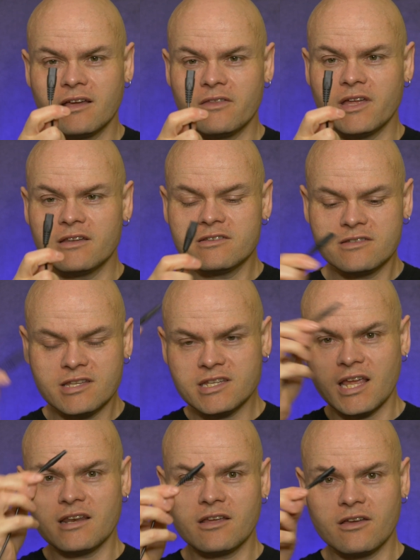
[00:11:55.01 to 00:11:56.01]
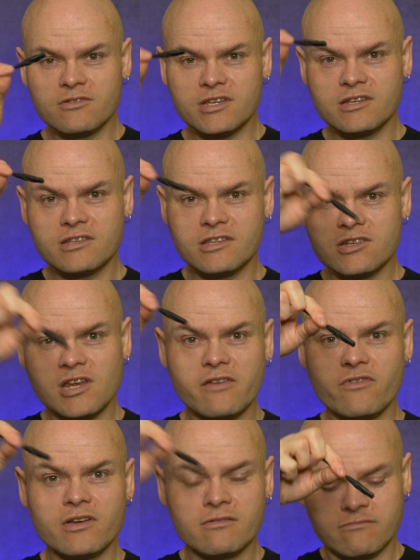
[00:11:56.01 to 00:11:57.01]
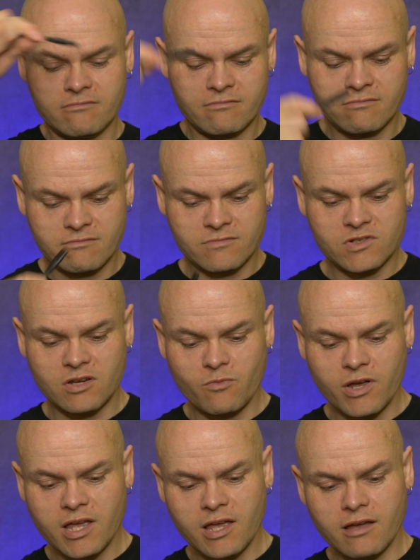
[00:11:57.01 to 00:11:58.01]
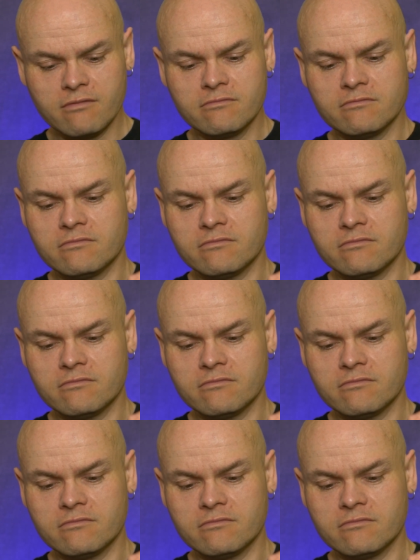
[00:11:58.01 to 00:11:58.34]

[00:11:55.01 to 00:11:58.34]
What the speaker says: and then this end goes into the shaver somewhere here